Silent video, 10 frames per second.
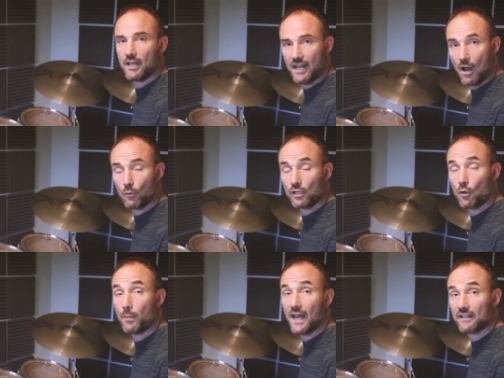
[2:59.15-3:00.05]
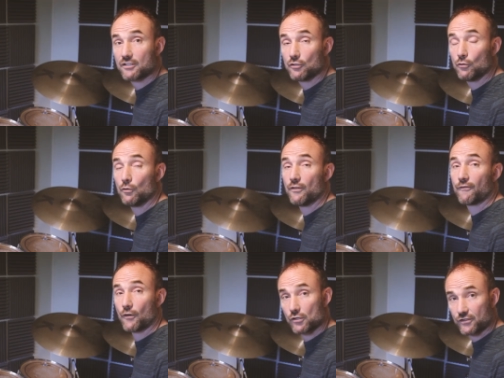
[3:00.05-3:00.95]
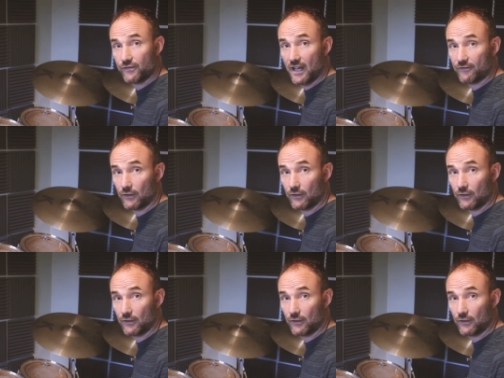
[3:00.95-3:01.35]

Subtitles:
Now we're going to go back to the first fat